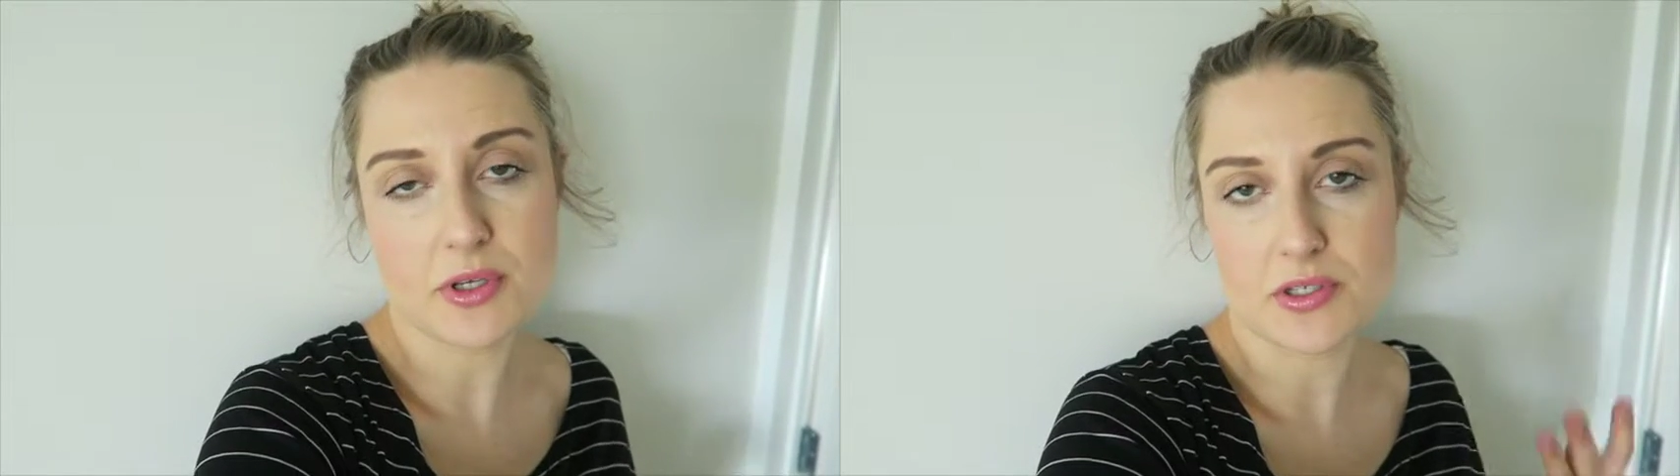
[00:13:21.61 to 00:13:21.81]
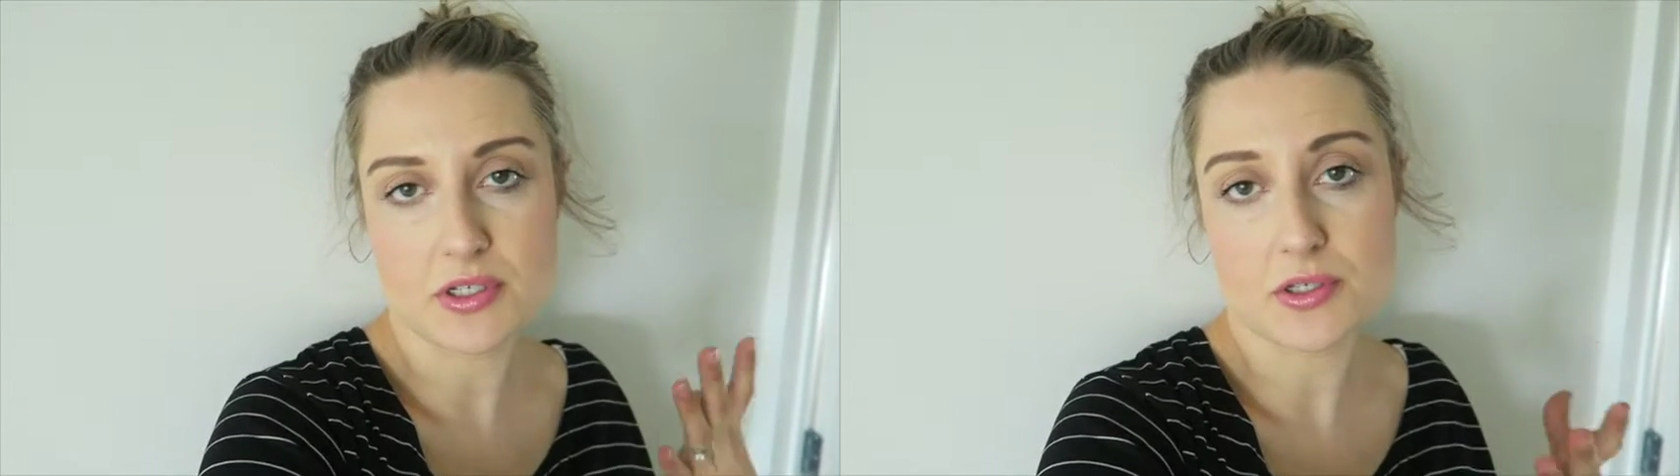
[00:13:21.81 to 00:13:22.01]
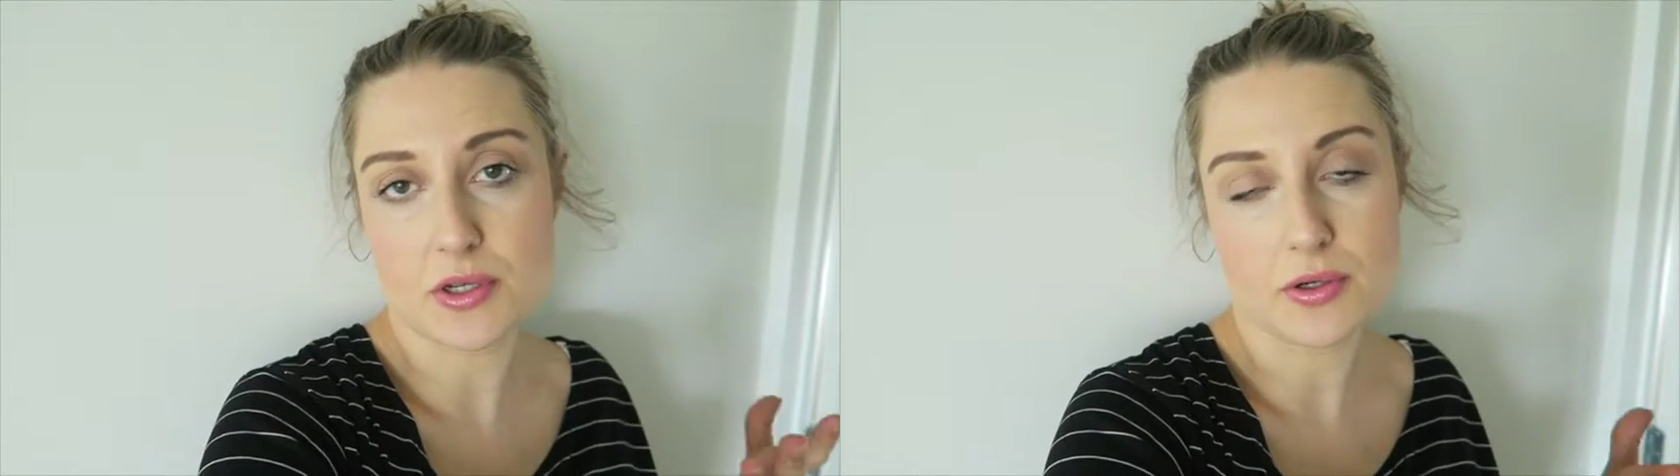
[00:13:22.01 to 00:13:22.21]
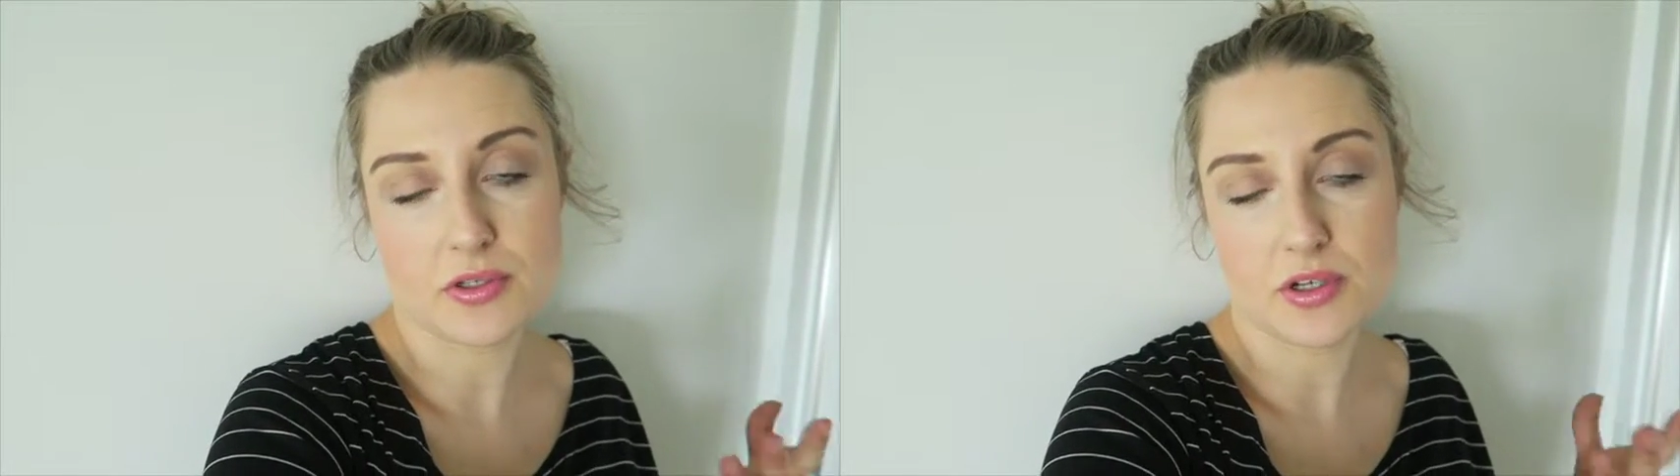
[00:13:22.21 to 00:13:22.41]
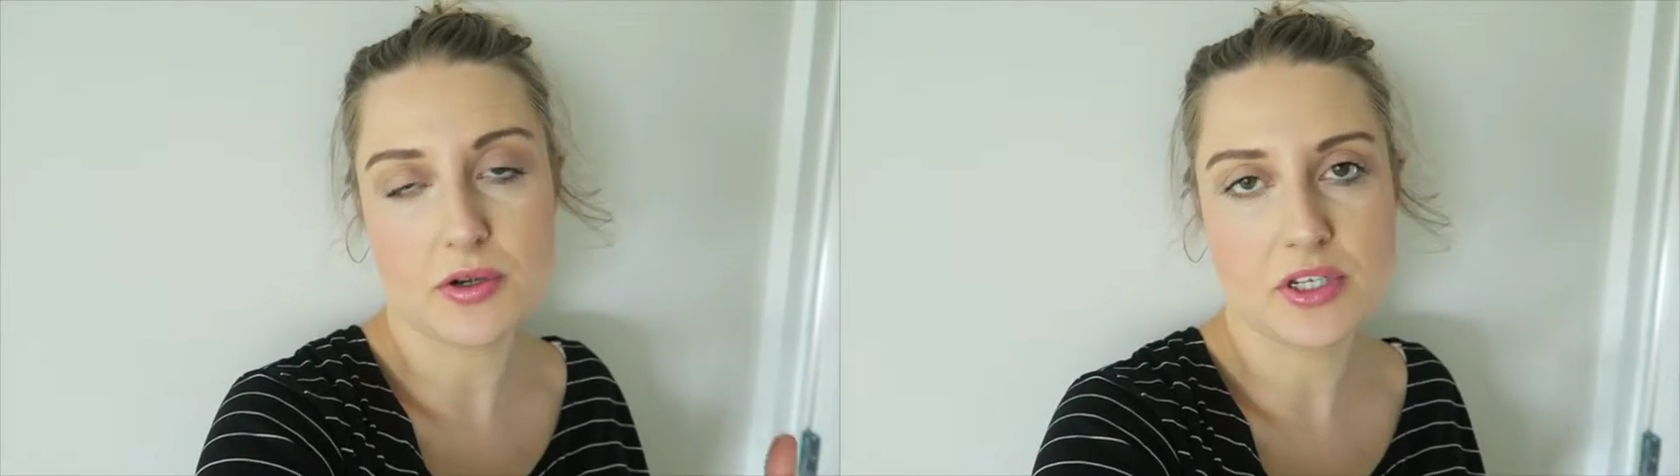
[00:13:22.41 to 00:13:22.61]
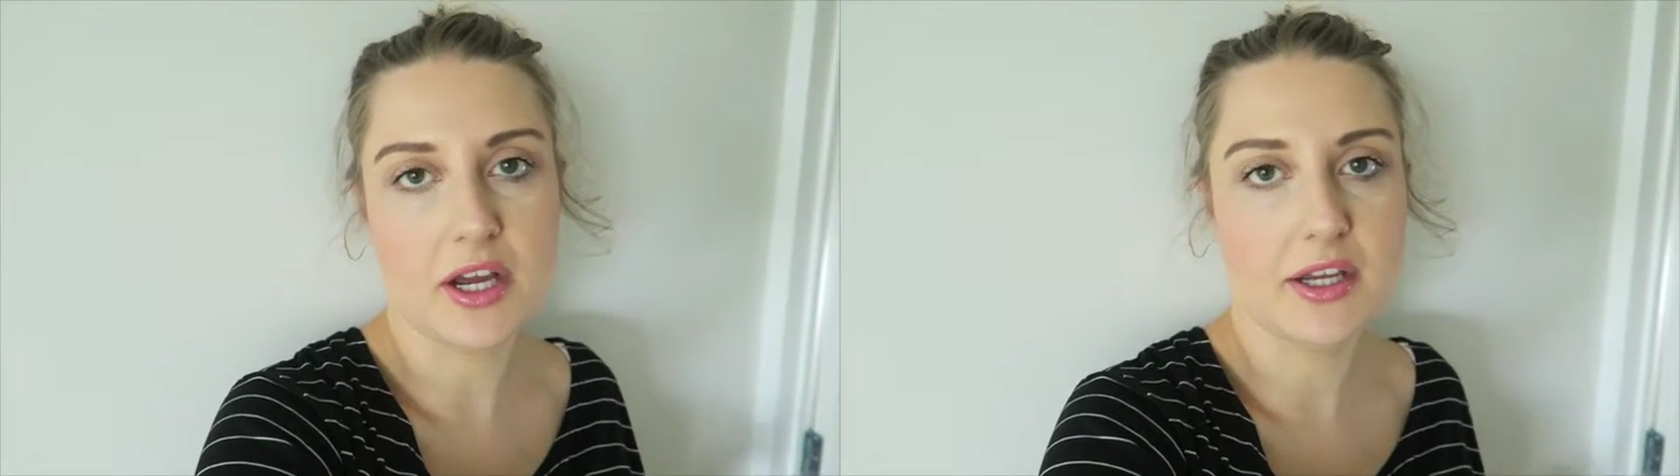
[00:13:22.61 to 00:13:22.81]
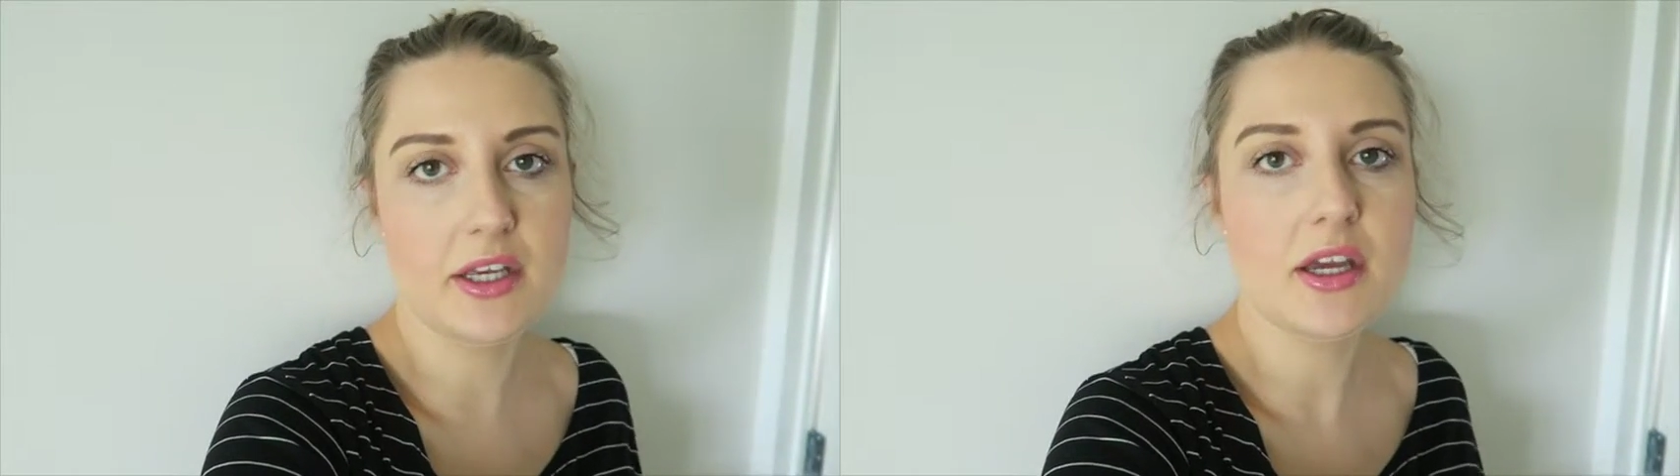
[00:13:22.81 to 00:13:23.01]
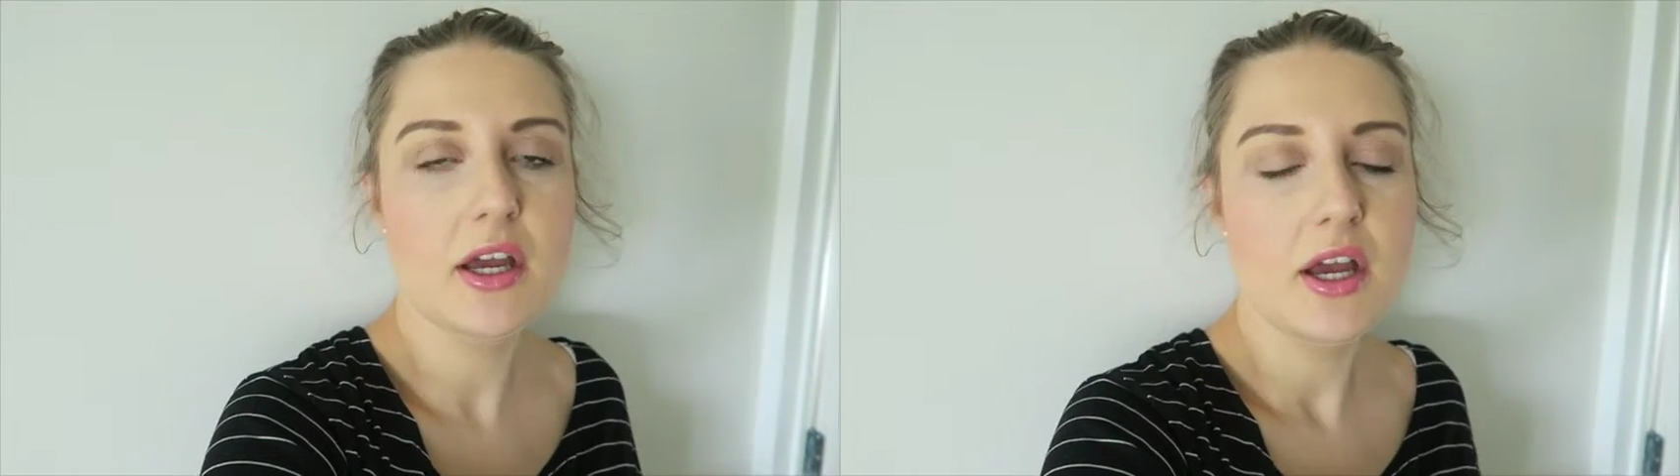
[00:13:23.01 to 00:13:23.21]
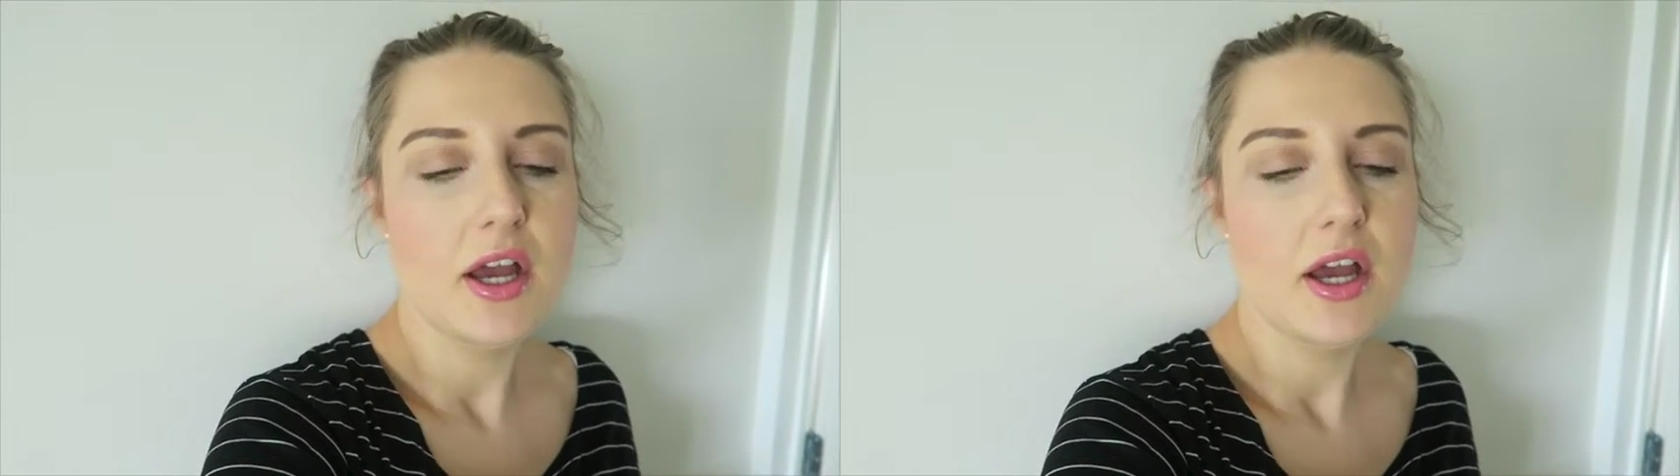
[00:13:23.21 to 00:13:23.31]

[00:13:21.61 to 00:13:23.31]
because he's so tiny.